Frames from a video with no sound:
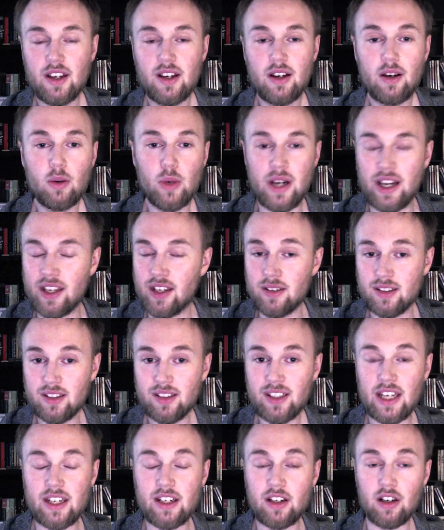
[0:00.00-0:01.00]
when
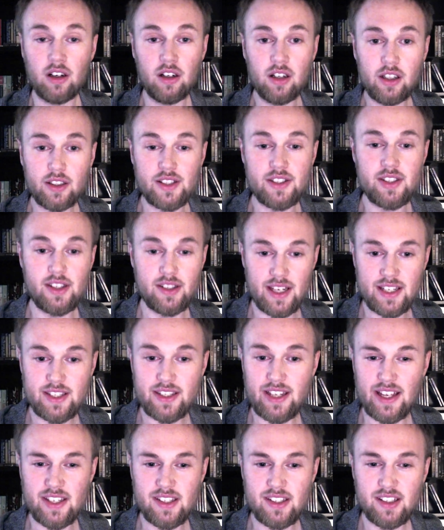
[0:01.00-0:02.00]
getting hurt is a
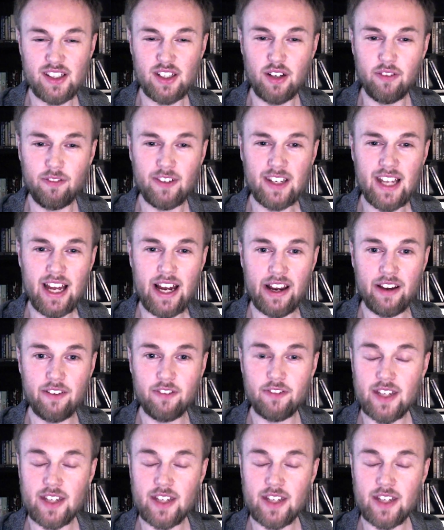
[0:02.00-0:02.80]
necessity of life.